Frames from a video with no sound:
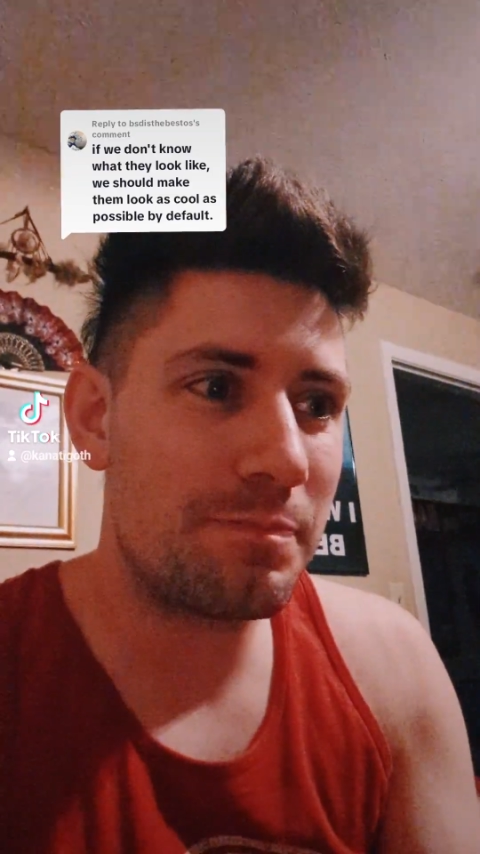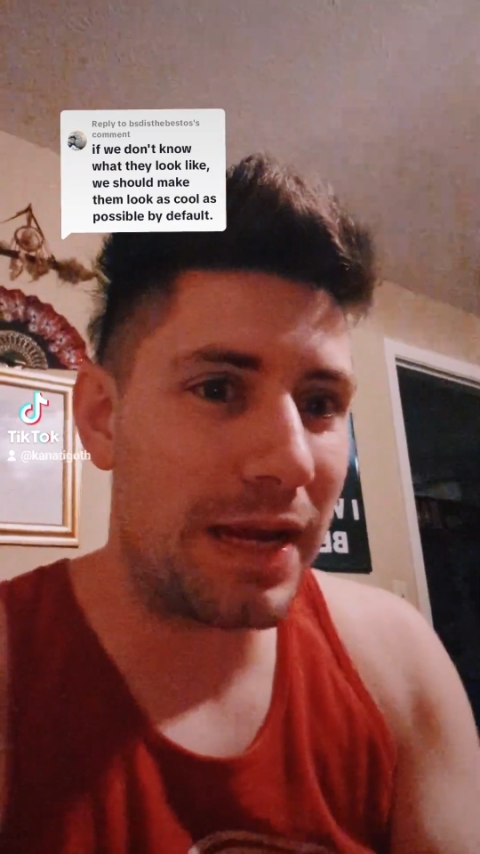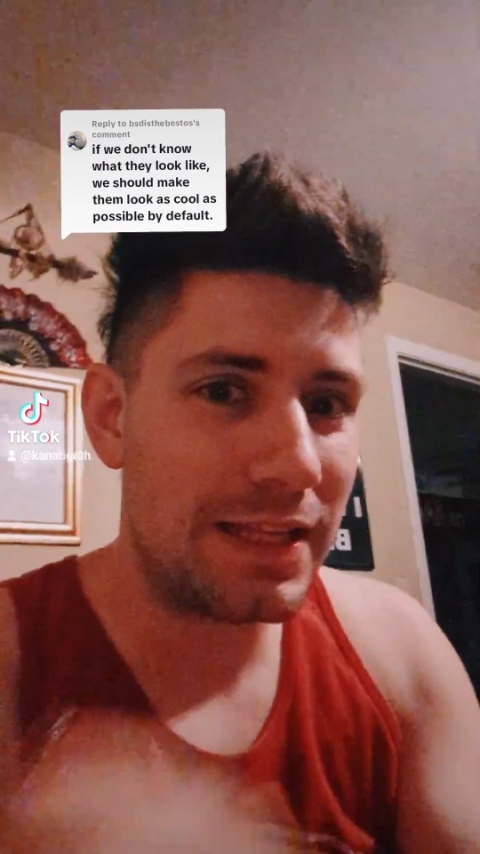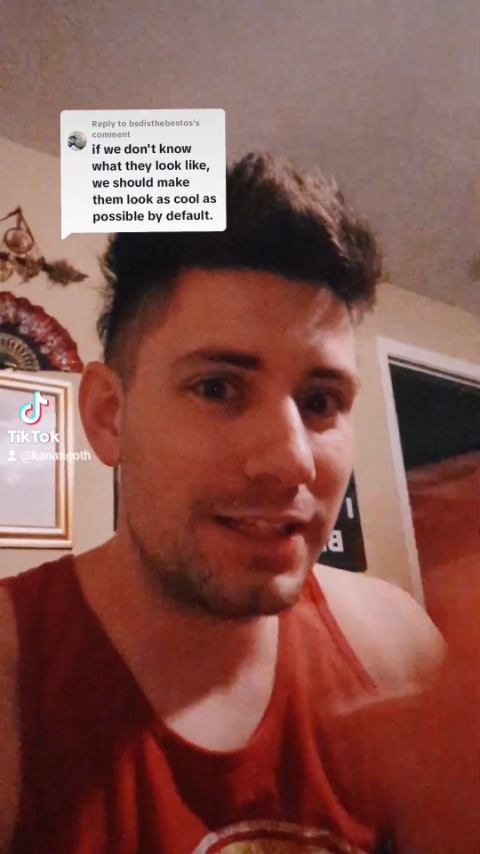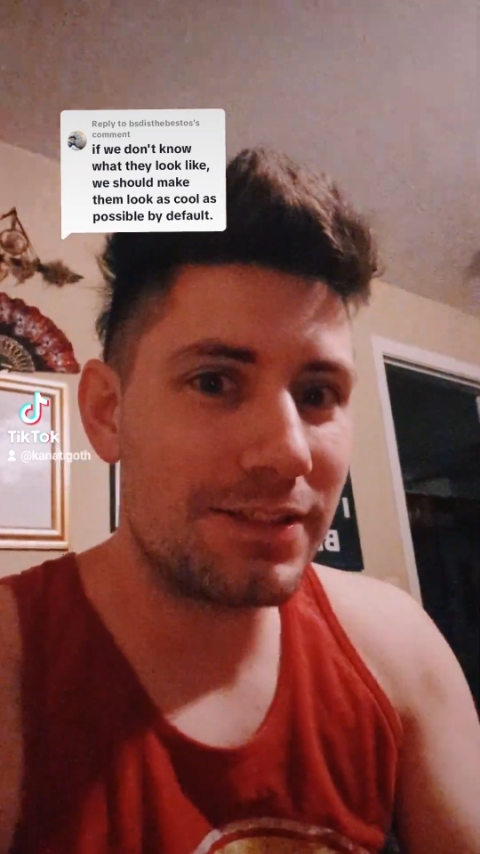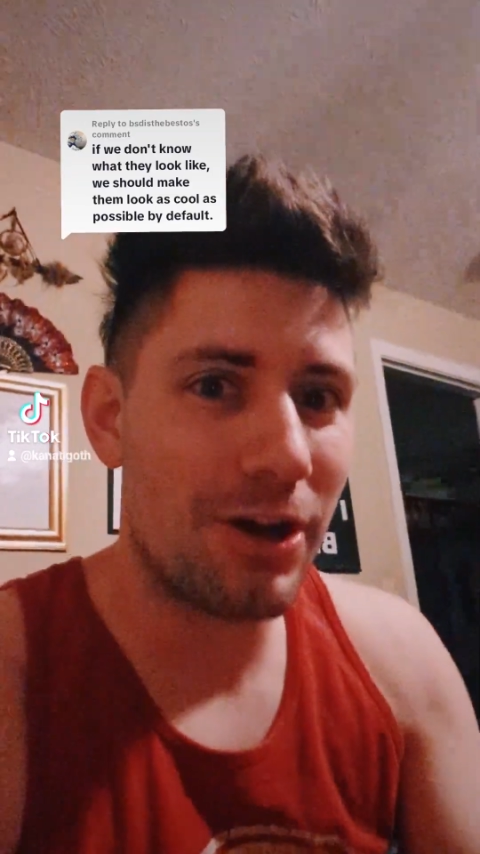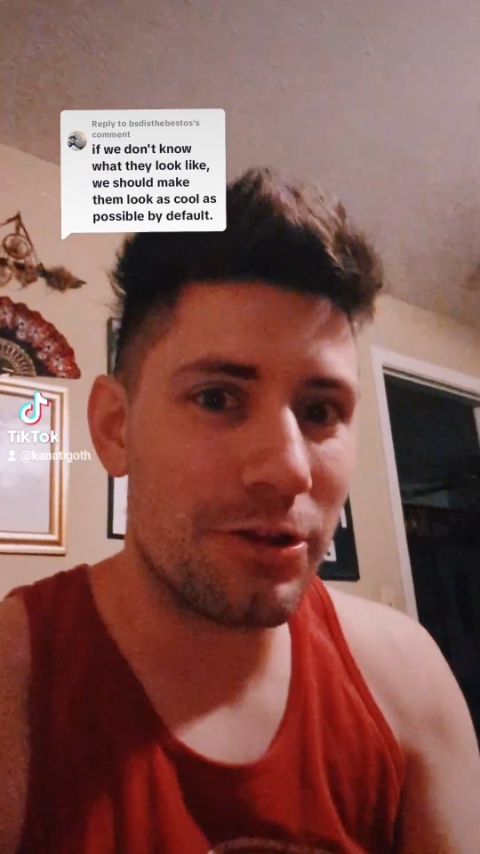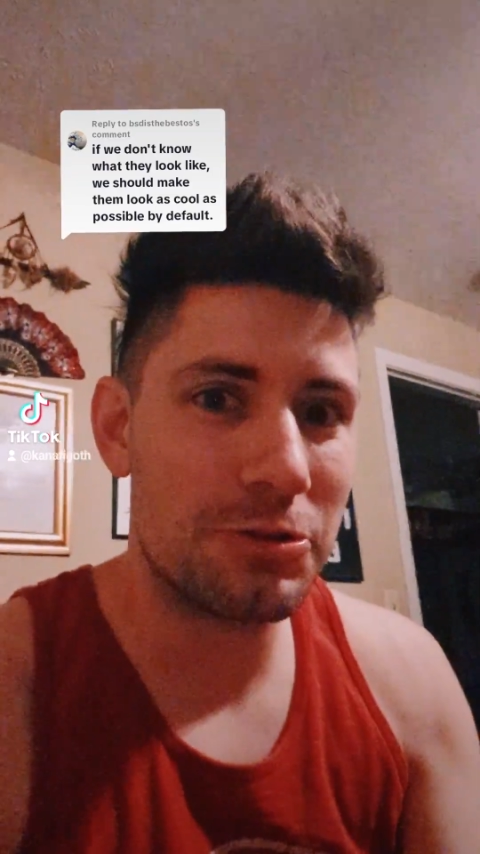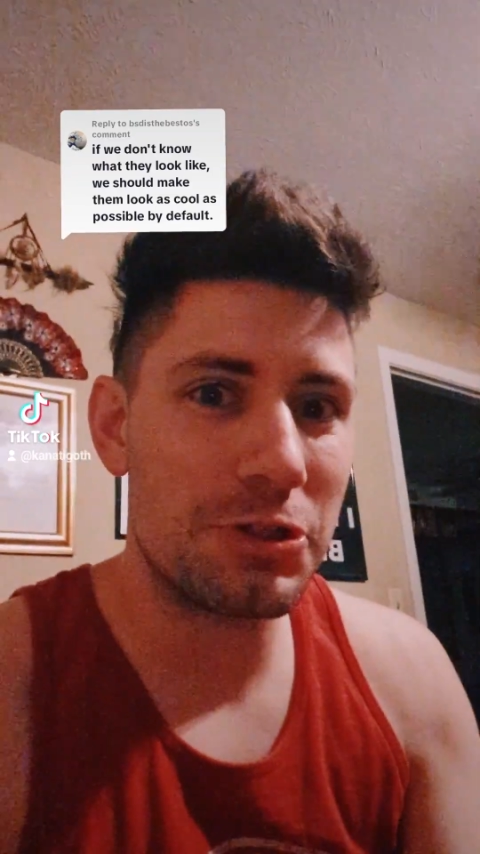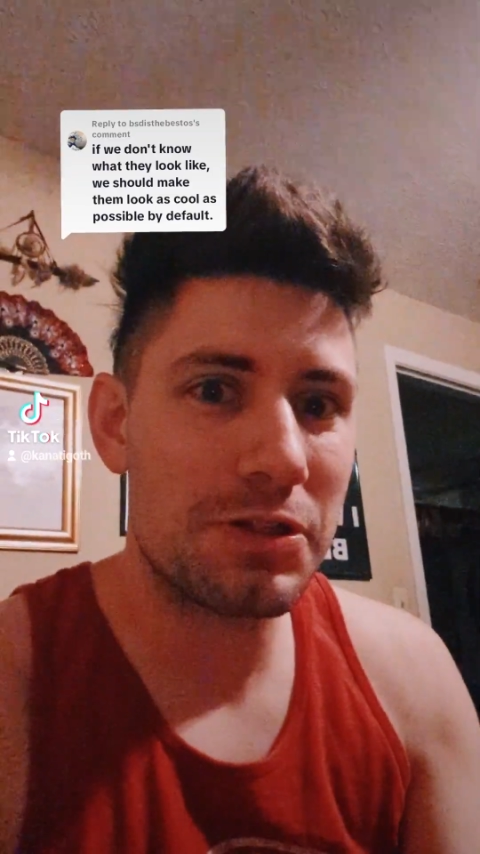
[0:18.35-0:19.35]

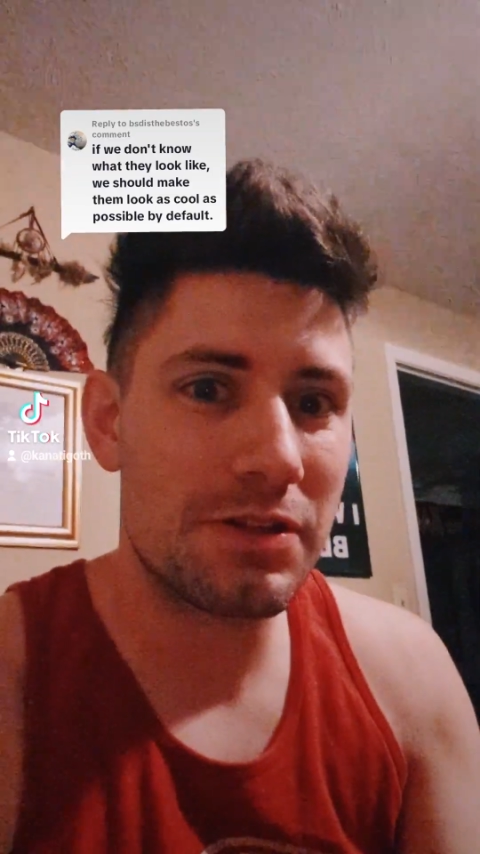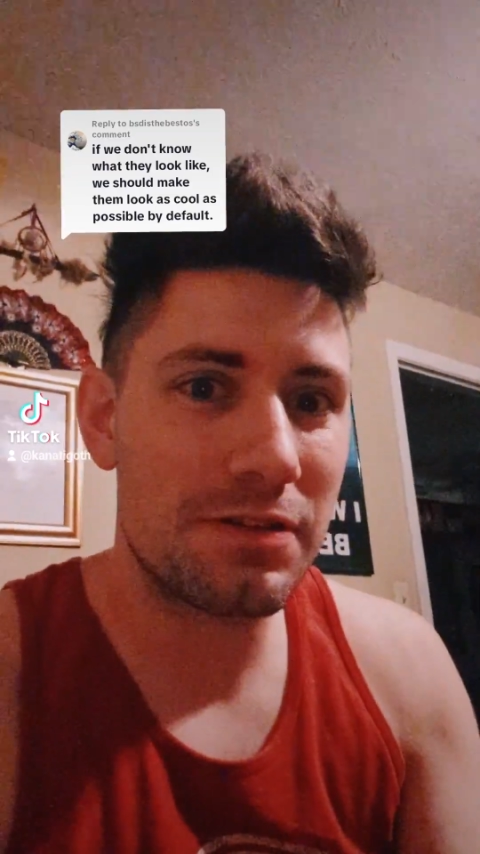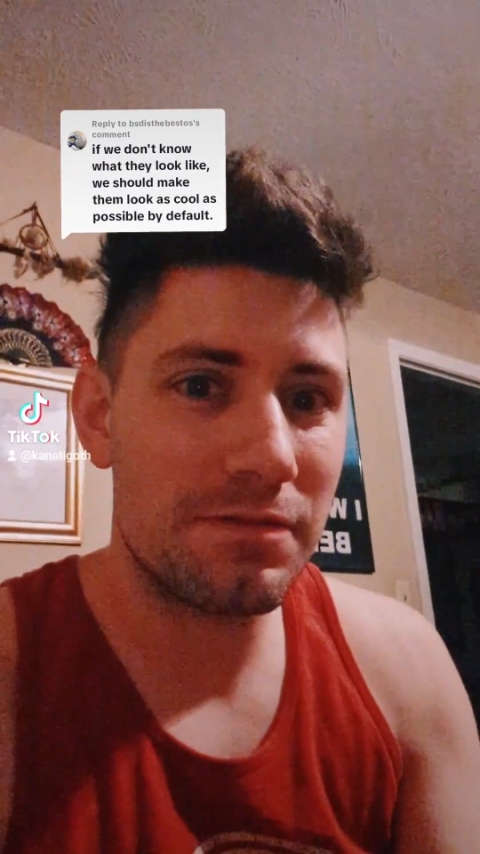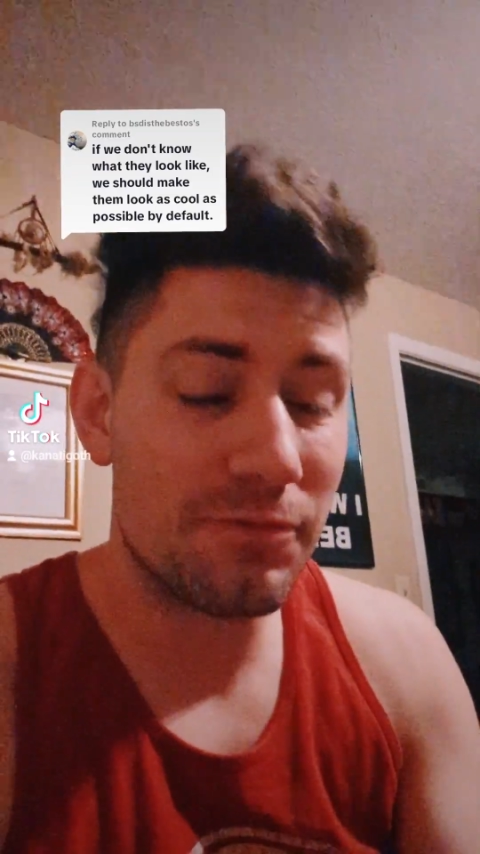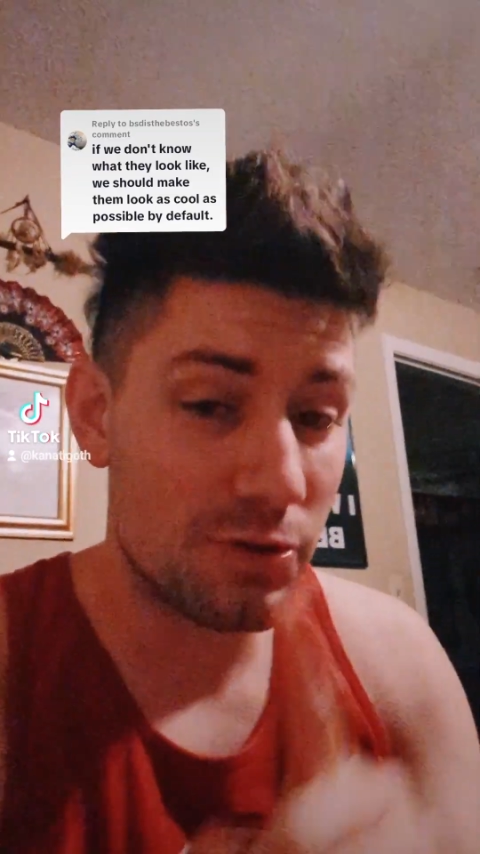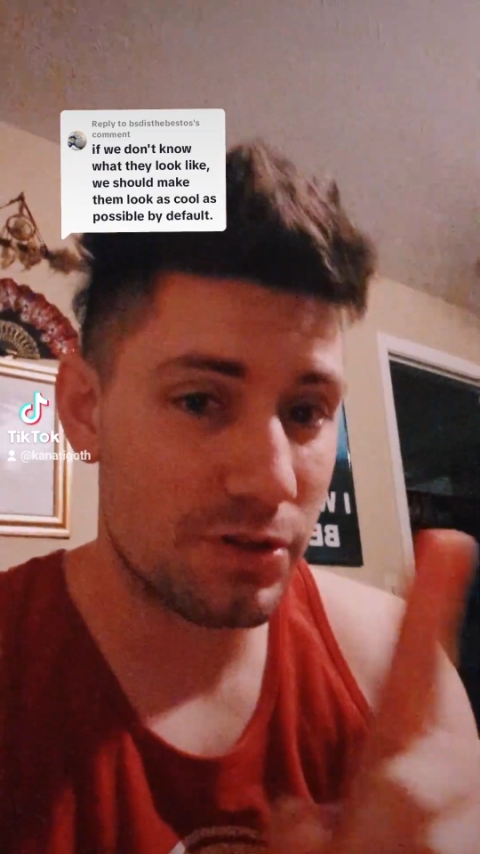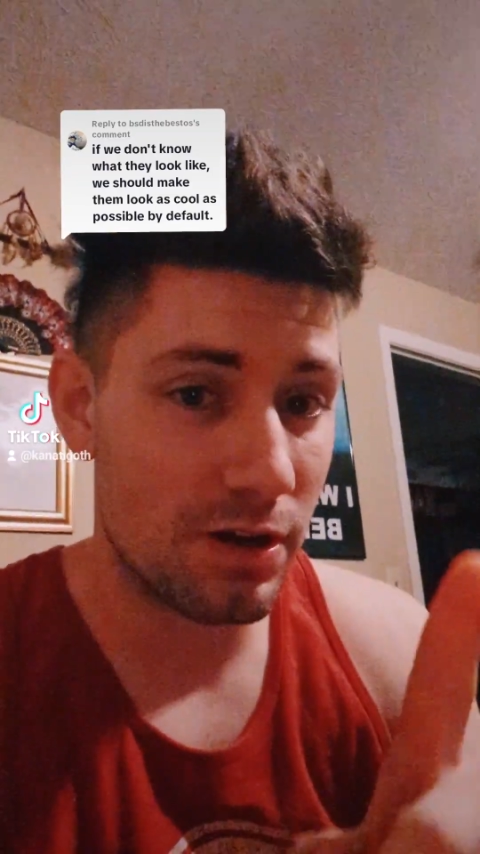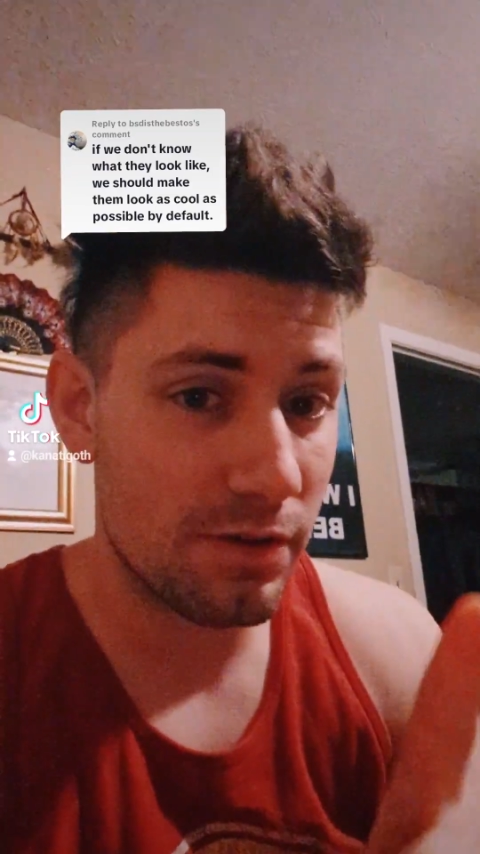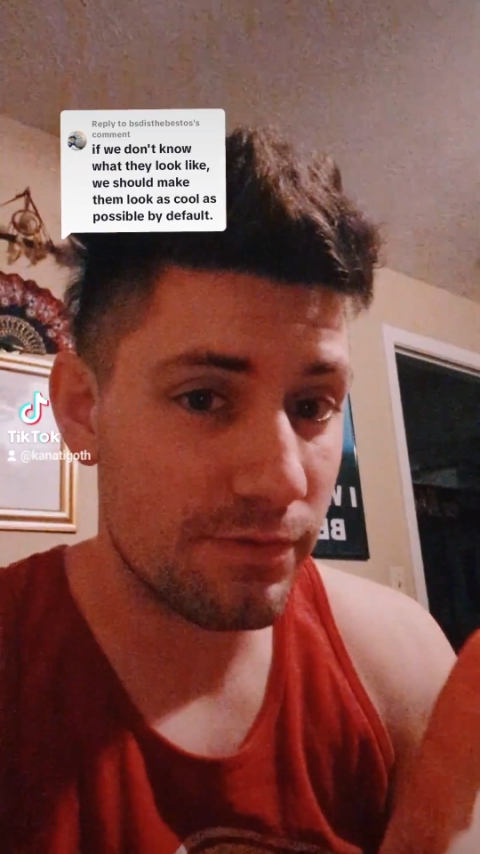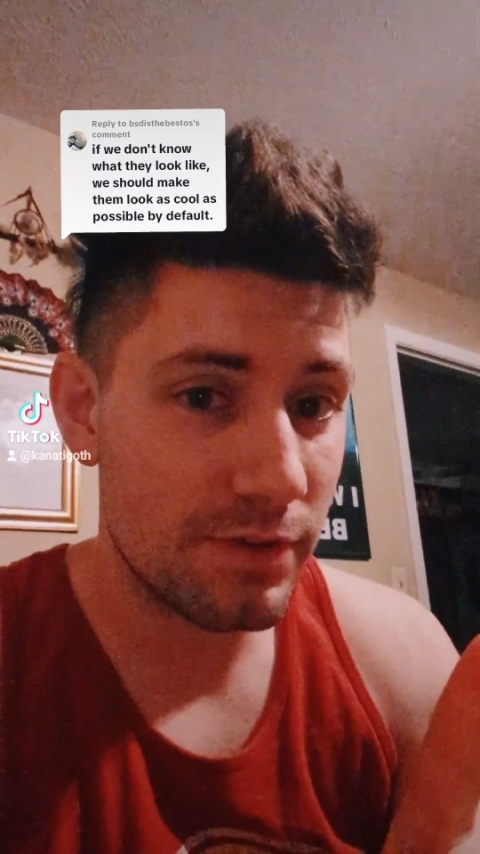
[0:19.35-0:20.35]
paleontologists, first
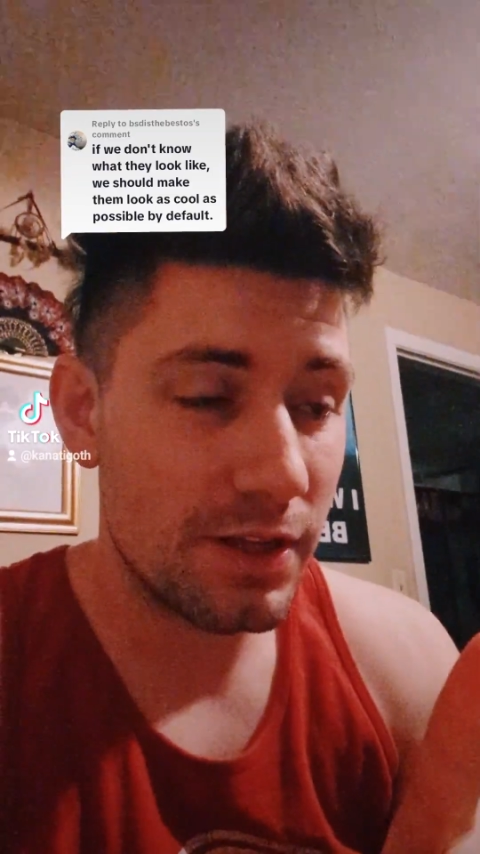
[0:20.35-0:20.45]
off,